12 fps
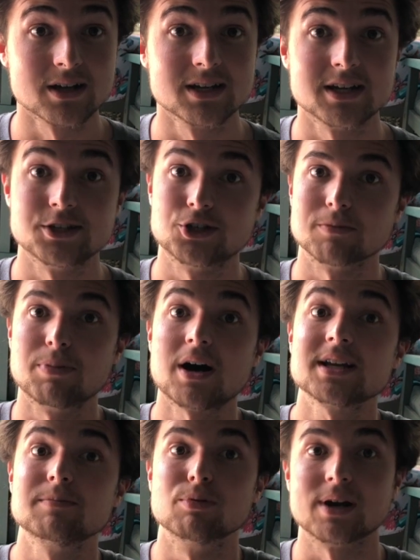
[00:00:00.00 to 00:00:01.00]
is your
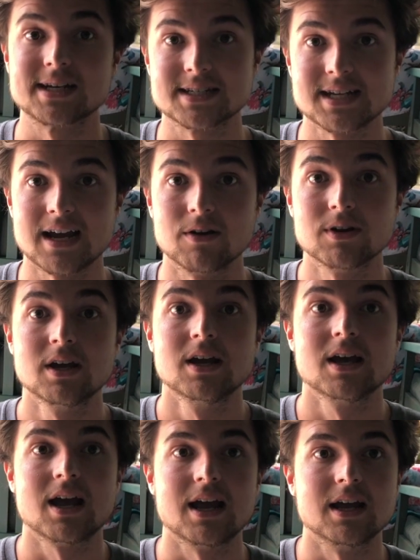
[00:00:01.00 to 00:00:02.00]
body breaks down.
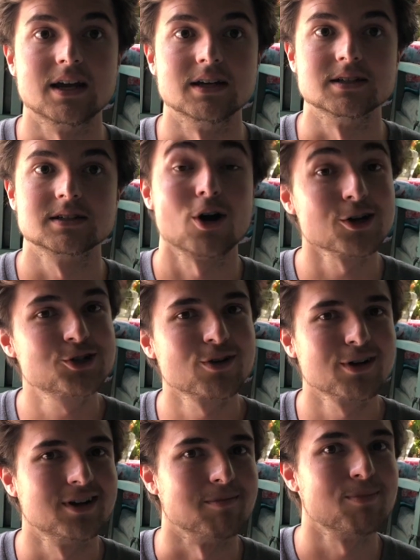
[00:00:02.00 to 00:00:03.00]
And
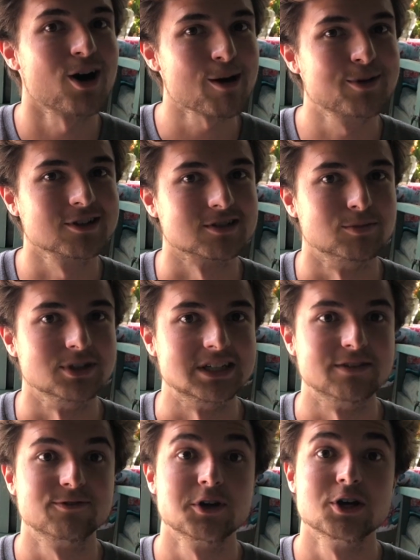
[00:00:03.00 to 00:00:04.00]
contrary to popular
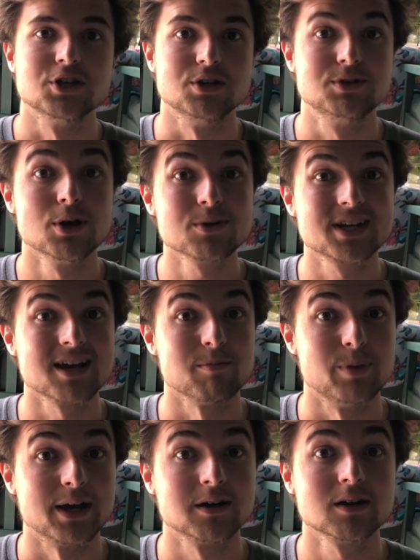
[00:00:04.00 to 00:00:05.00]
belief, you don't get
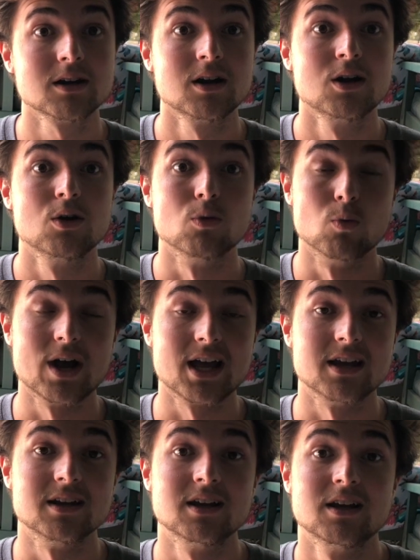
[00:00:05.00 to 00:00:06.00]
better when